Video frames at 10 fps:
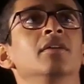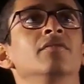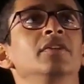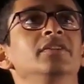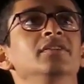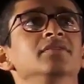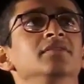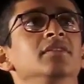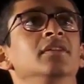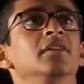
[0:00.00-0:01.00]
which is
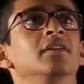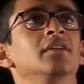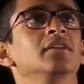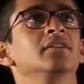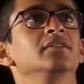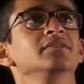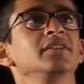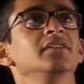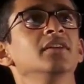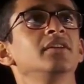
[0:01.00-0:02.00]

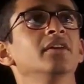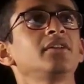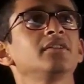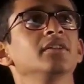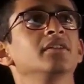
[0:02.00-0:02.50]
single duct